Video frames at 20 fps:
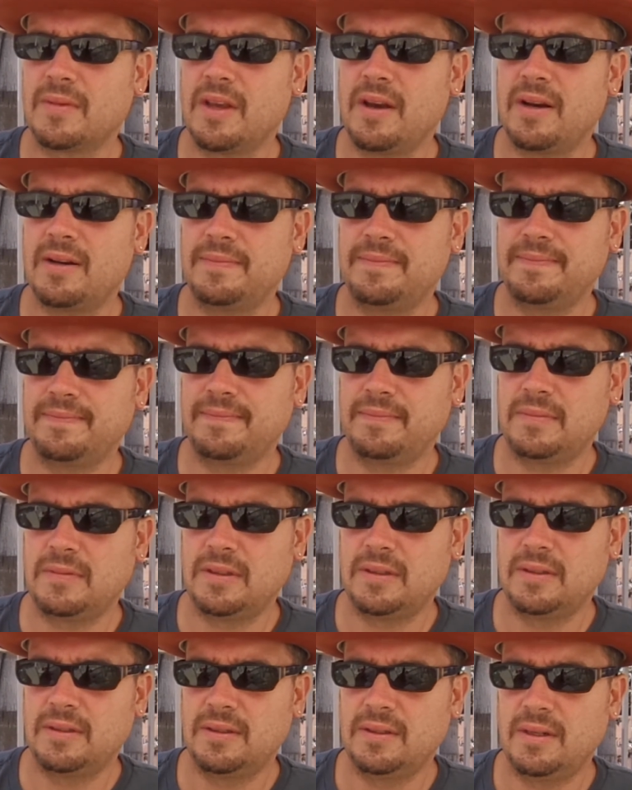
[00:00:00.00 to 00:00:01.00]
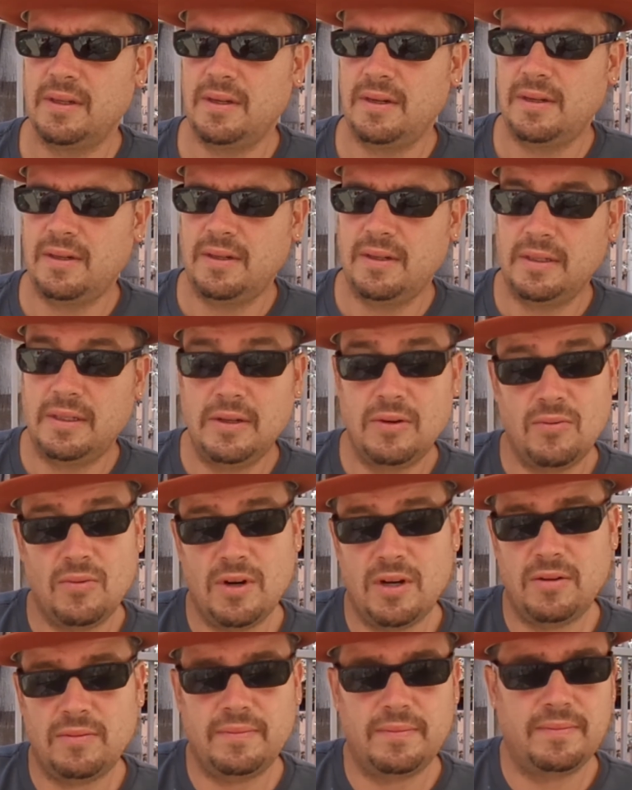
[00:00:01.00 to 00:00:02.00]
Yeah.
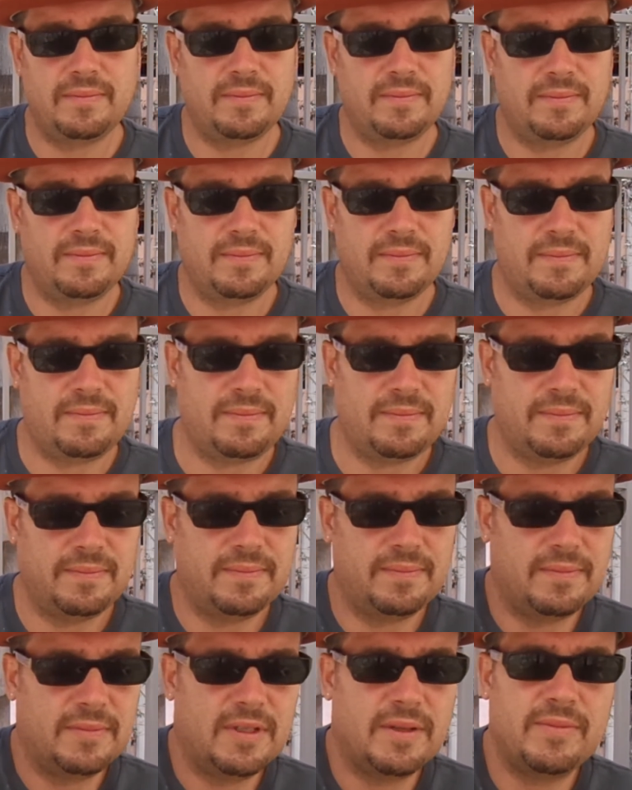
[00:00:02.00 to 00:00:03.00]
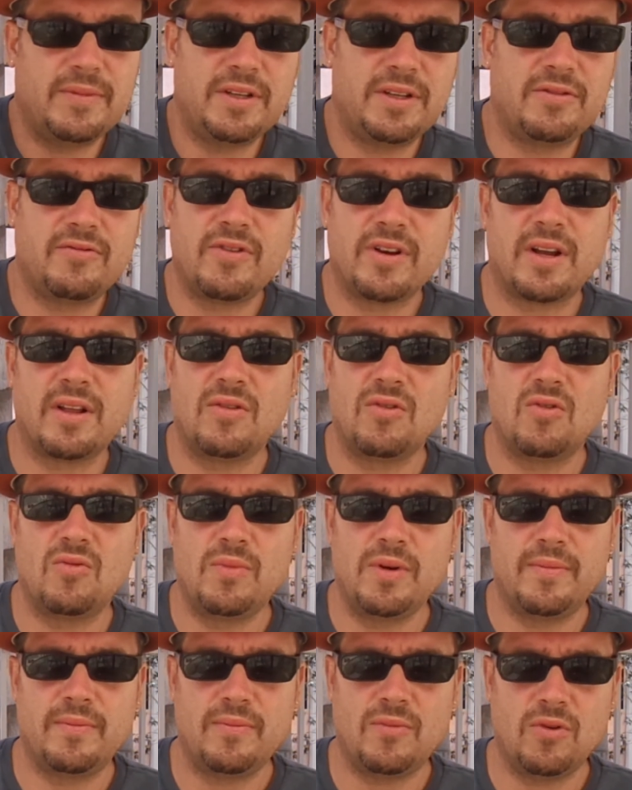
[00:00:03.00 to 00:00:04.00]
Well, let me drink a little
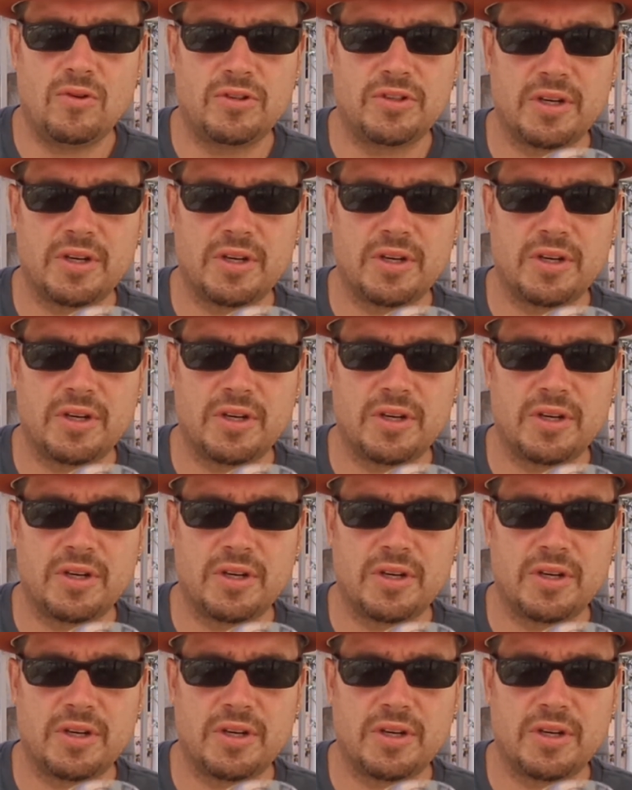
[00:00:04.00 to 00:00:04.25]
bit more